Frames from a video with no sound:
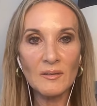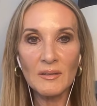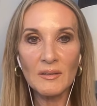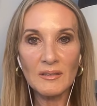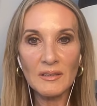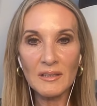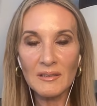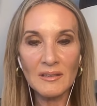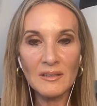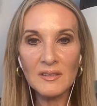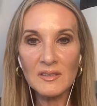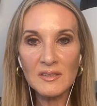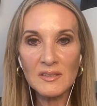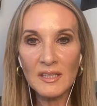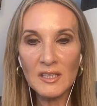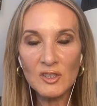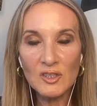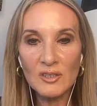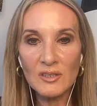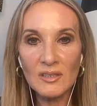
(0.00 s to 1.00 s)
at this
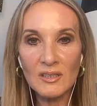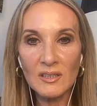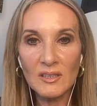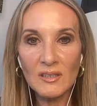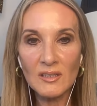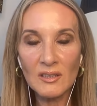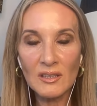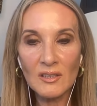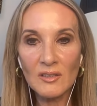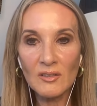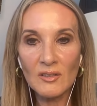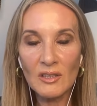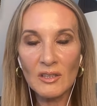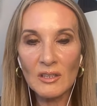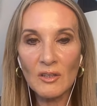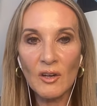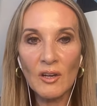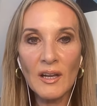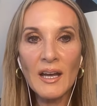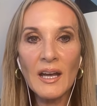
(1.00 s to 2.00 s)
stage in, in,
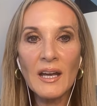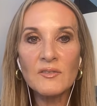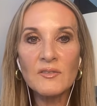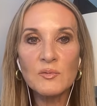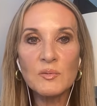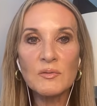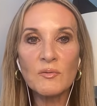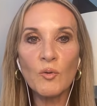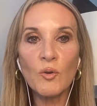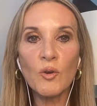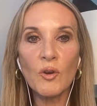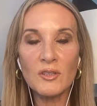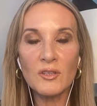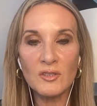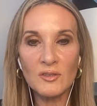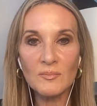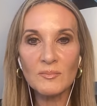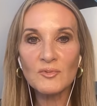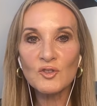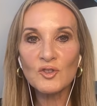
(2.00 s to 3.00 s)
in our lives, we've all
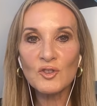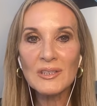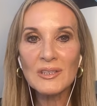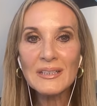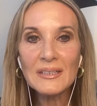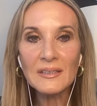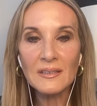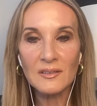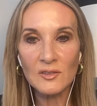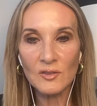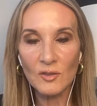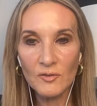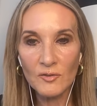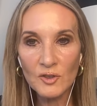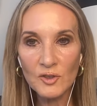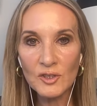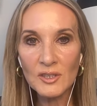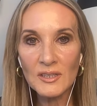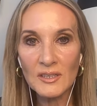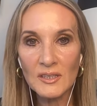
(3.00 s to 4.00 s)
got trillions
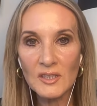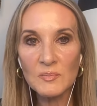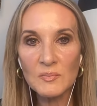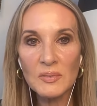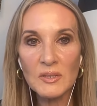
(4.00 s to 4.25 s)
of trees